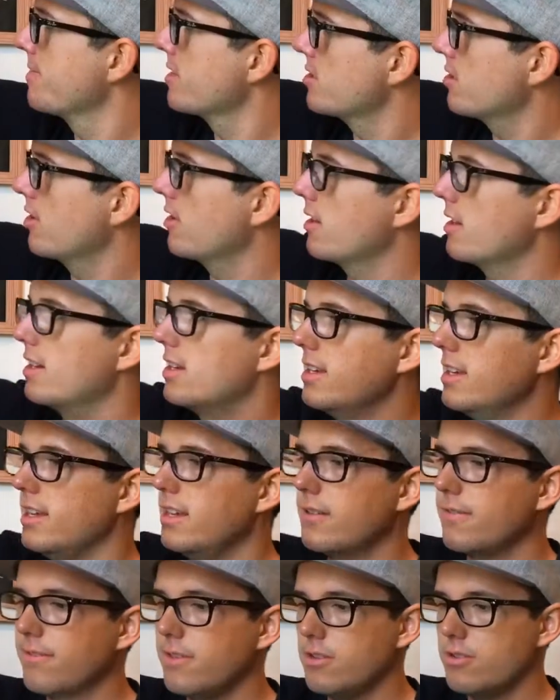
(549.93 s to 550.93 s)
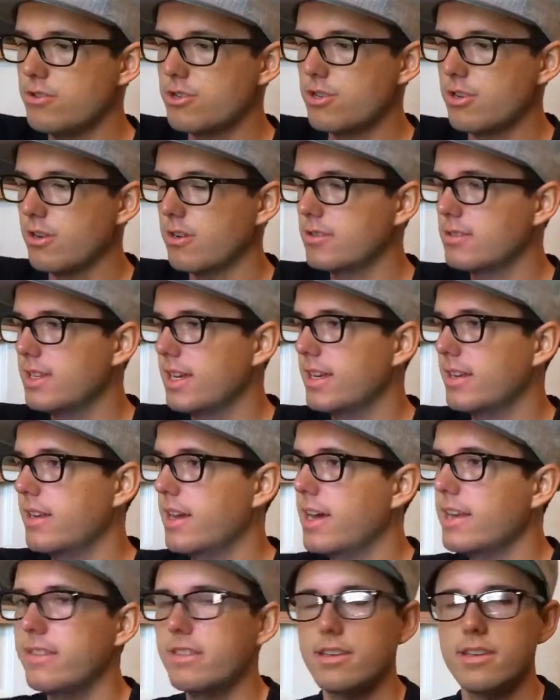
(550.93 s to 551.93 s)
So you're going to need a few shirts at
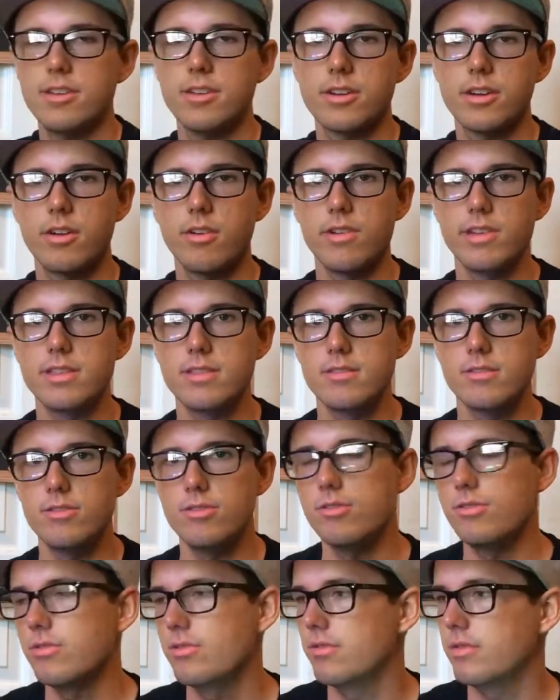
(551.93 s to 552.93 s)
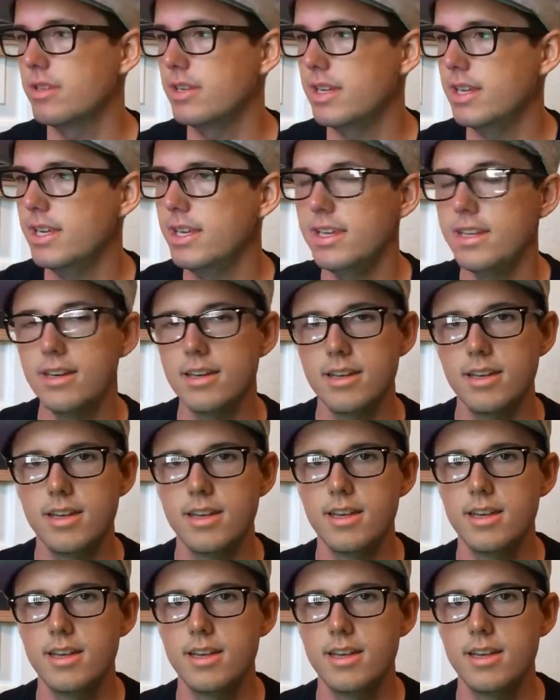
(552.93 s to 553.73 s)
night that you're going to need